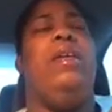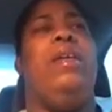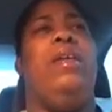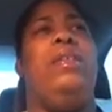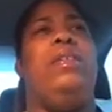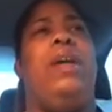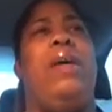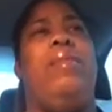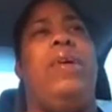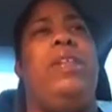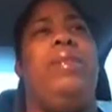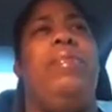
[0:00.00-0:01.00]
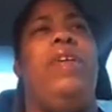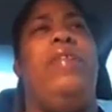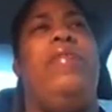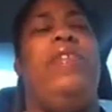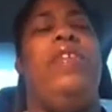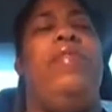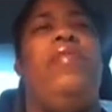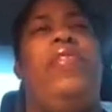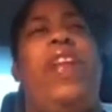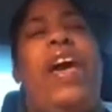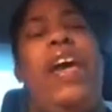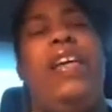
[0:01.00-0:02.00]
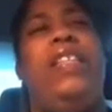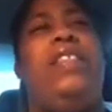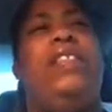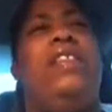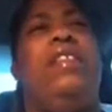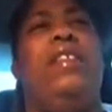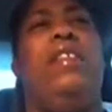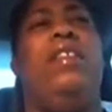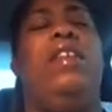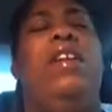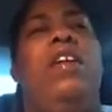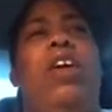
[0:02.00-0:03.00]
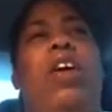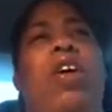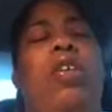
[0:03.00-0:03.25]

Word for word: because I wanted to pay for a flight,